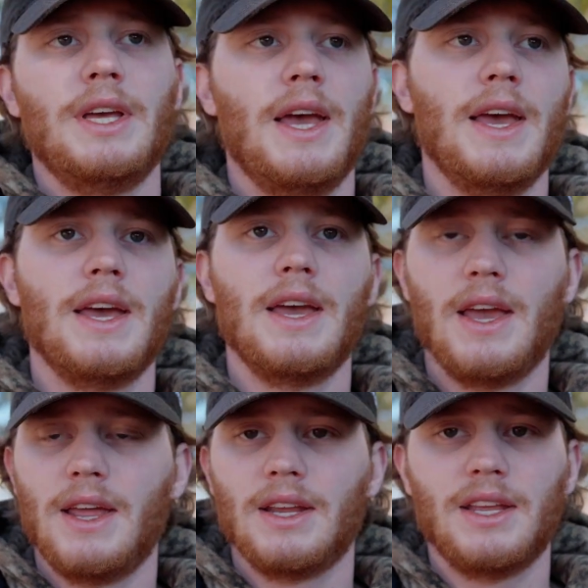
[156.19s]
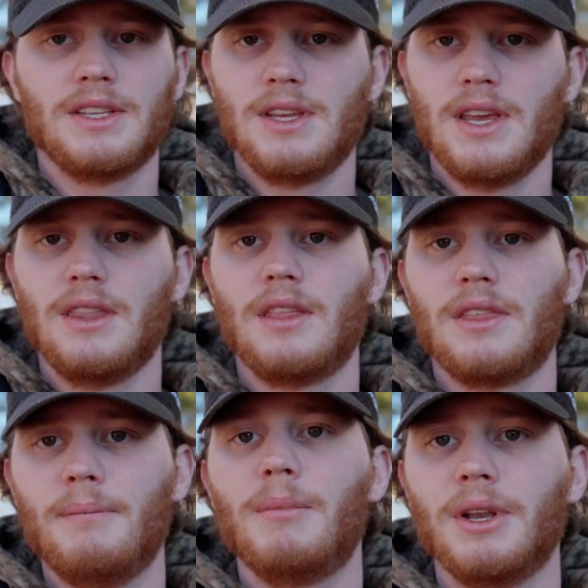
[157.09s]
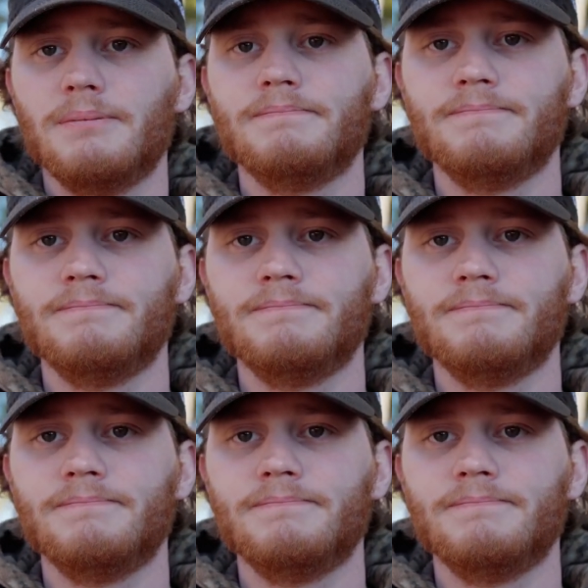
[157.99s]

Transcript: and it gets you in the thumb button.